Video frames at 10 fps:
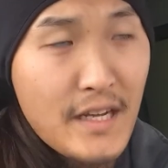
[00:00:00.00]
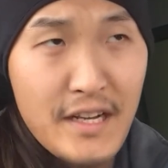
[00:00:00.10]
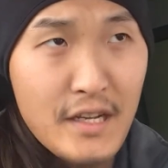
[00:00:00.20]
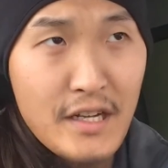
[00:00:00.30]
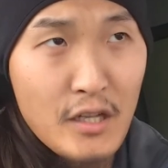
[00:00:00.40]

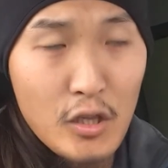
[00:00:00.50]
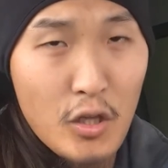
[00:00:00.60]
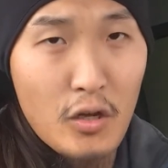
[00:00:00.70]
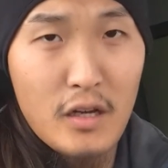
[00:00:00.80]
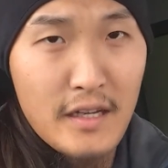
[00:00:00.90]
in a
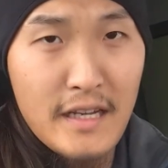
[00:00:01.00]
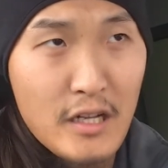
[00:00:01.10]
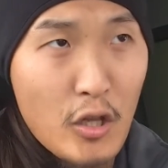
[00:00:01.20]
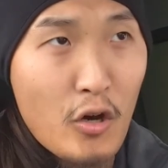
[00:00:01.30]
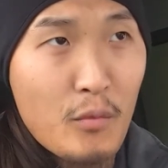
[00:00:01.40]

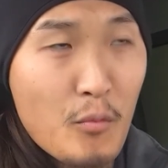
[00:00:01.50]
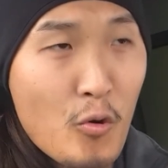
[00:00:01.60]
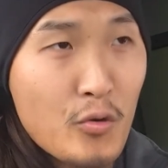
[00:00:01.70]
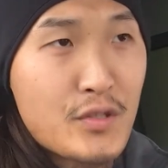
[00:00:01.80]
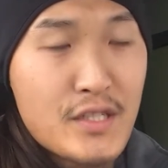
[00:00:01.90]
lot
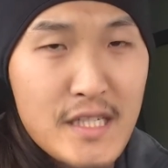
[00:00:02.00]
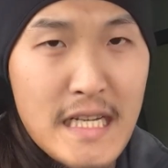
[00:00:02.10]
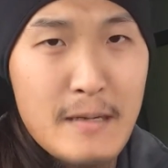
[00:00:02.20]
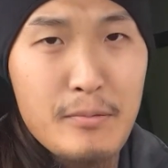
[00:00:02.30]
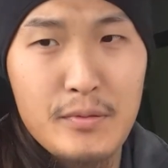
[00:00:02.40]
more
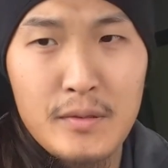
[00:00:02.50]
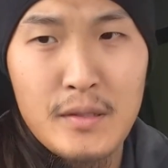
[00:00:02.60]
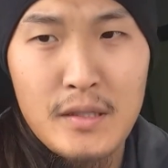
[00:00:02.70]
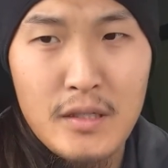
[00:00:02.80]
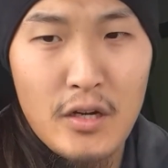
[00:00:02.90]
deep
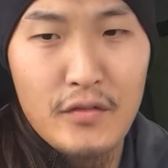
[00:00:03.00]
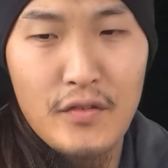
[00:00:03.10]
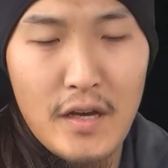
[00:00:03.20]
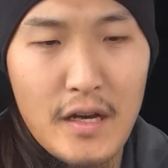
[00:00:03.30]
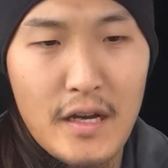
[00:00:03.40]
kind of
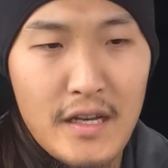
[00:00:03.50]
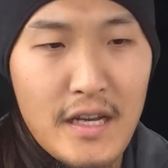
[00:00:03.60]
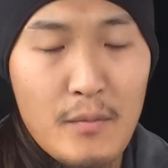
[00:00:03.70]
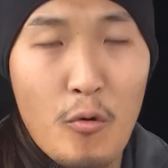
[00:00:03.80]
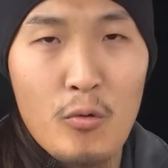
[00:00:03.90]

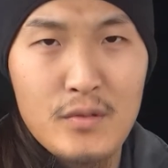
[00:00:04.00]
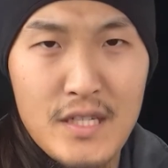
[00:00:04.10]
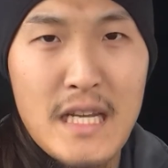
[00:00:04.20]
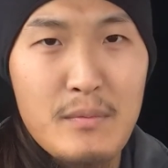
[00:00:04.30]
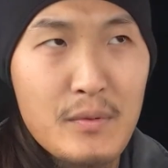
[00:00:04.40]
in a more
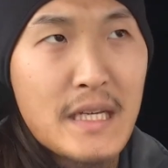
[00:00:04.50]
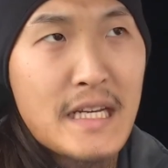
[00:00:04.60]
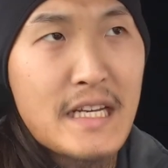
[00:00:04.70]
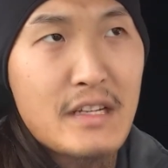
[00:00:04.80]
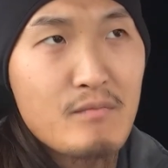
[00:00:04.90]

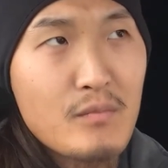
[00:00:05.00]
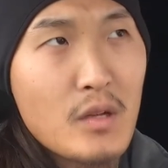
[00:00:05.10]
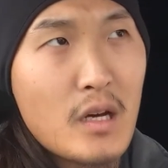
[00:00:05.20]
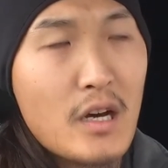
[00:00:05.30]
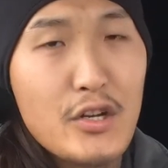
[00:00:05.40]
deeply
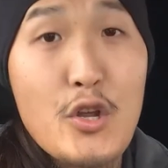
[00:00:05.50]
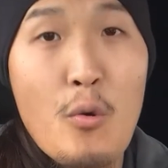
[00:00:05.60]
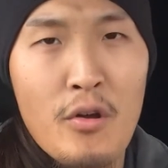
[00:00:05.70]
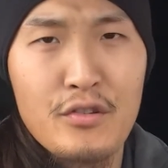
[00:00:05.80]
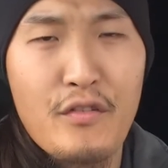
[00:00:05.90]

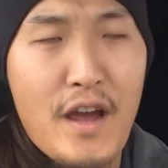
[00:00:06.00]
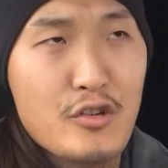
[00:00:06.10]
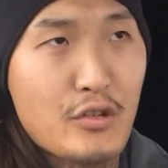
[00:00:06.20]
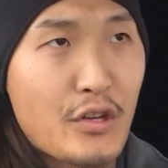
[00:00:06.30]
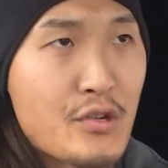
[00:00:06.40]
nuanced
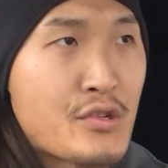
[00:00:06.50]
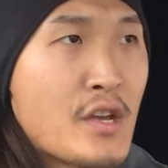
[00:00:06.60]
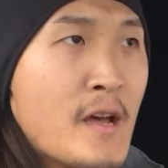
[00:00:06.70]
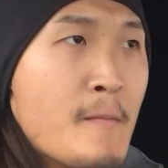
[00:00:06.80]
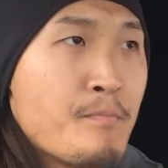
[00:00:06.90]
fashion, because
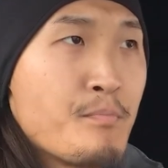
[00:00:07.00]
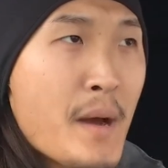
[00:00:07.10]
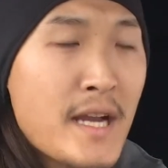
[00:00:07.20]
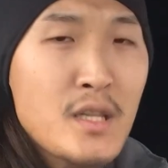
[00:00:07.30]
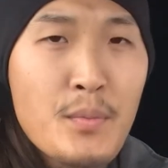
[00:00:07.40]

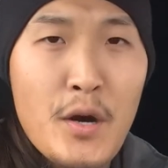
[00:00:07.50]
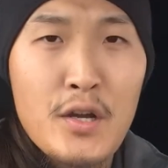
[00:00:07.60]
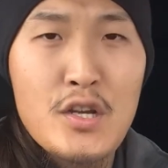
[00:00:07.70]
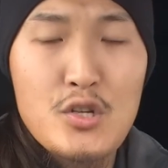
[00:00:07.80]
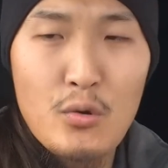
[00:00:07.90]
banning
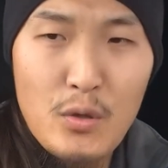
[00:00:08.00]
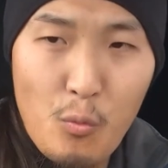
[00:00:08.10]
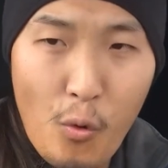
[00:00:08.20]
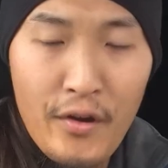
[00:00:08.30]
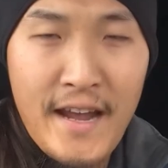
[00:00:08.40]
burqa is only
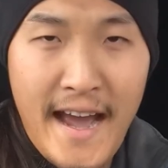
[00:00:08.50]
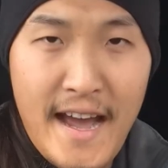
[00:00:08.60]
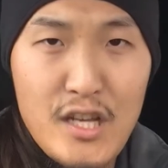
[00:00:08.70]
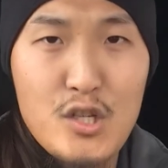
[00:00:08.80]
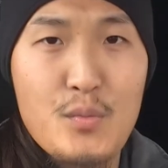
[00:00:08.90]
one
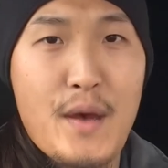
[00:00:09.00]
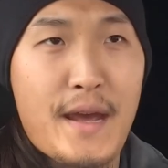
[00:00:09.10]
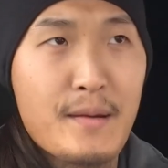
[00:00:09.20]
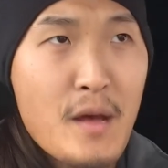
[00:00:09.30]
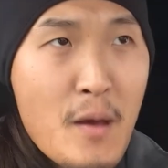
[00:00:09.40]

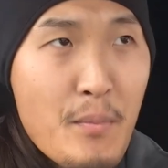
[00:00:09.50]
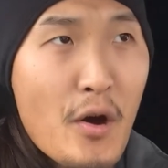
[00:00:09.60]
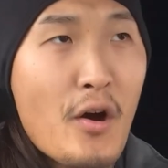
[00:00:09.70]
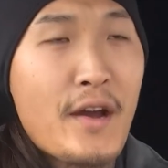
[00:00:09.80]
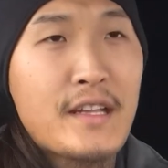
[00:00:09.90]
aspect
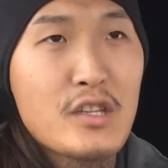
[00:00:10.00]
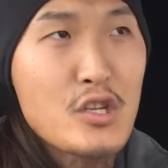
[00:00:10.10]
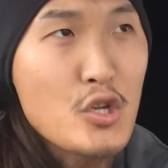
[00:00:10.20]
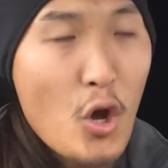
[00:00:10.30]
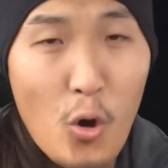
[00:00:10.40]
behind
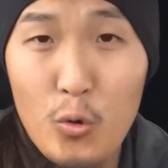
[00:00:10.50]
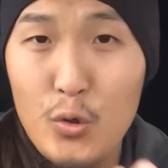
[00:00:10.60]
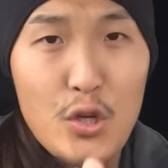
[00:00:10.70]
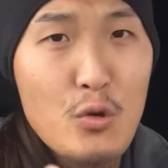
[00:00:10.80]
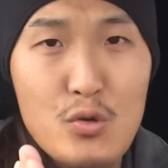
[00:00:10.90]
this whole
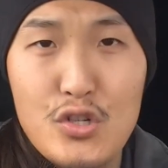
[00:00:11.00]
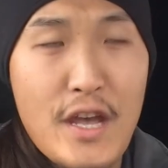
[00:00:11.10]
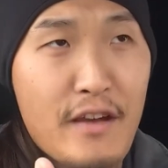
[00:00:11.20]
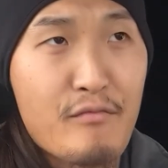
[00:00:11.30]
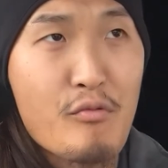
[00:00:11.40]
huge
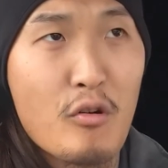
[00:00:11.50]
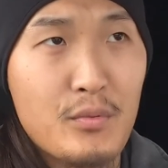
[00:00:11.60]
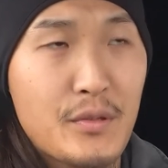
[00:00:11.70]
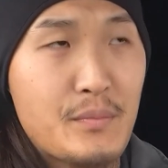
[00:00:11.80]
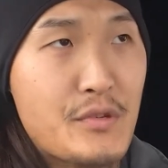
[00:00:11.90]
set of
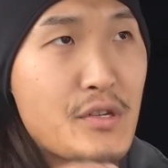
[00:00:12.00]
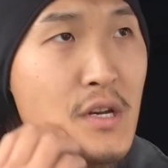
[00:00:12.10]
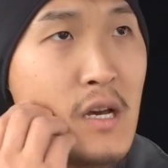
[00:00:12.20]
problems.